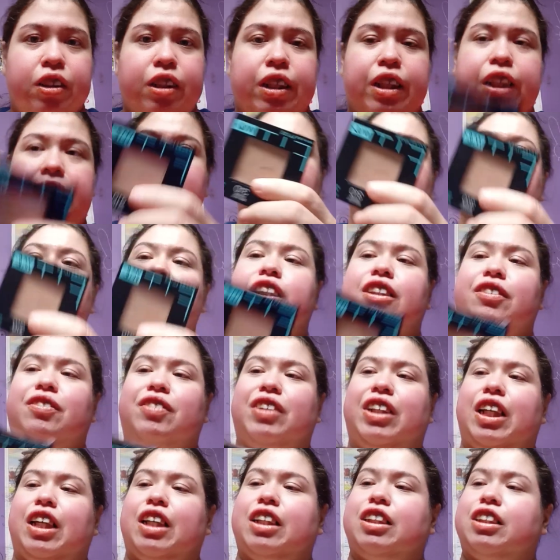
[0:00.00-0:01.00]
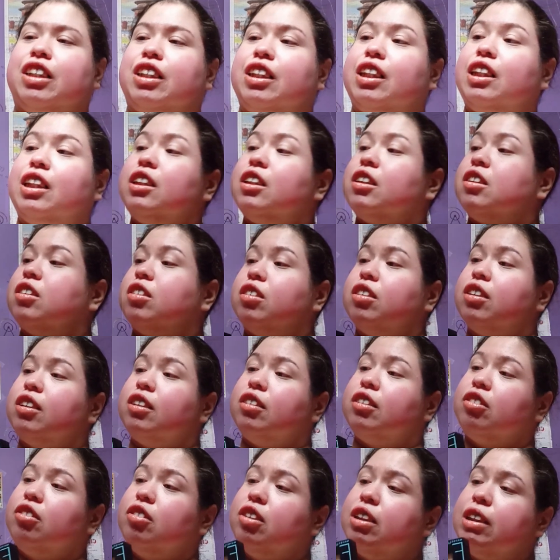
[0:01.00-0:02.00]
Hey guys, it's me, and today's
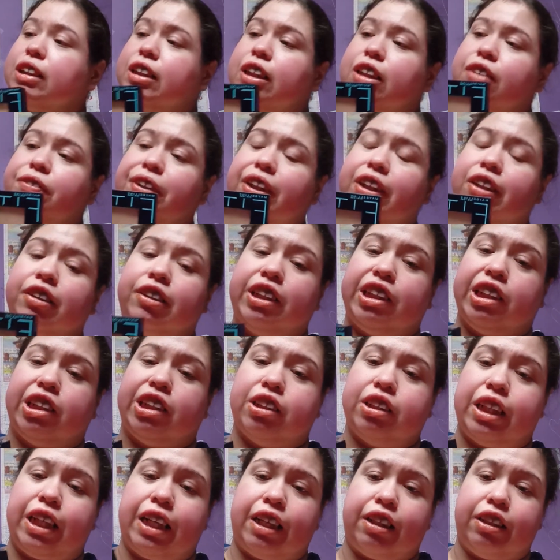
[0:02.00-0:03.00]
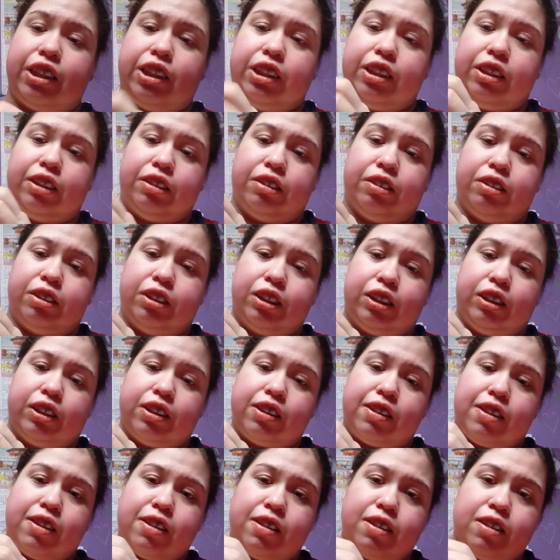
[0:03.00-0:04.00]
tutorial we're going to be learning on how to do
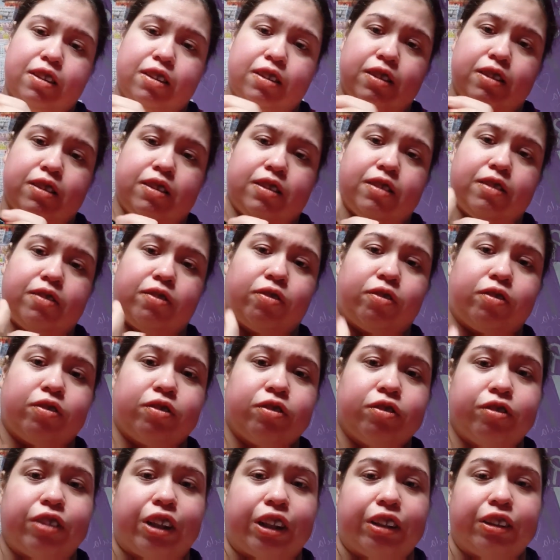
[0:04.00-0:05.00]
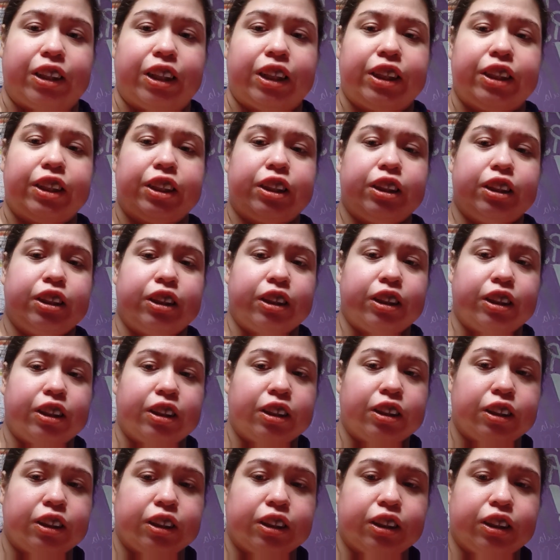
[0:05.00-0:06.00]
foundation,
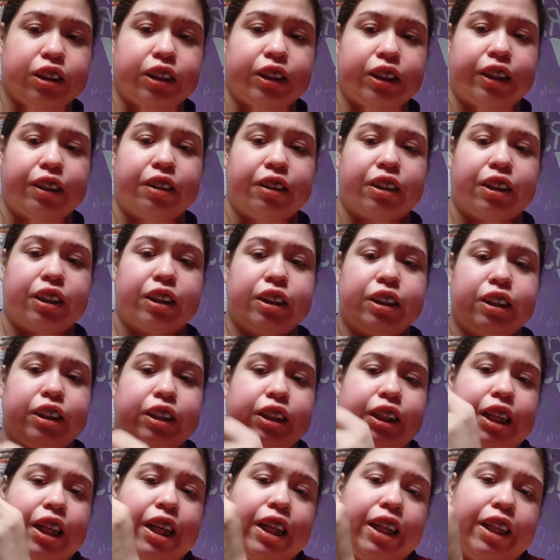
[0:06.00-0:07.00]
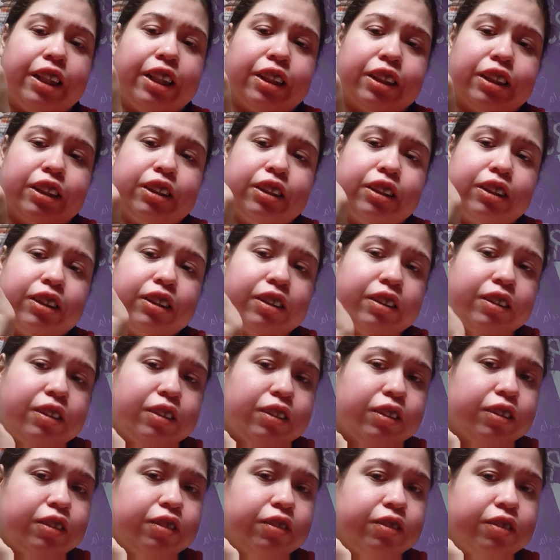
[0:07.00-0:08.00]
concealer, and
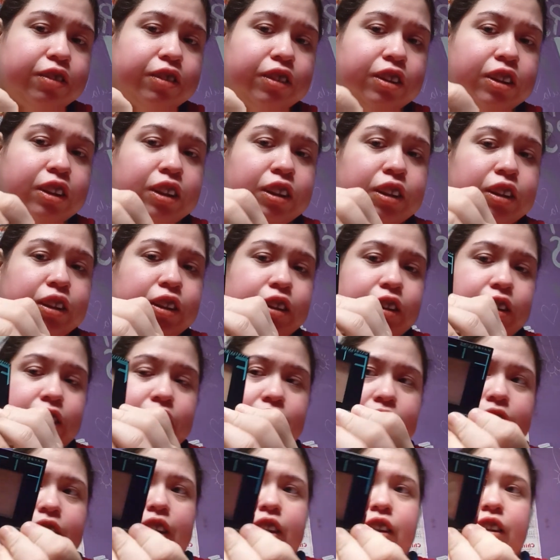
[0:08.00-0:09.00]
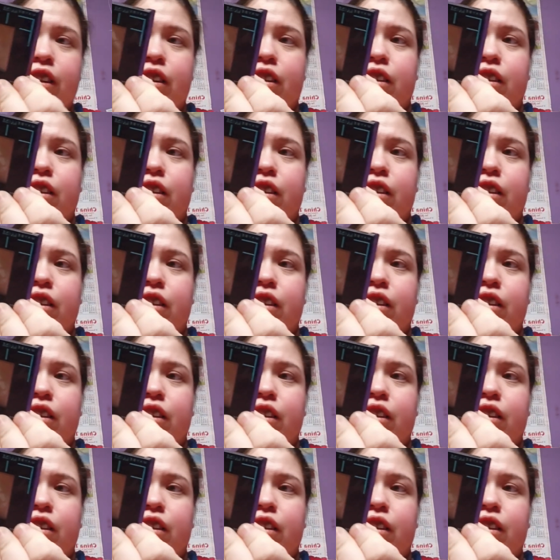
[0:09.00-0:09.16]
tra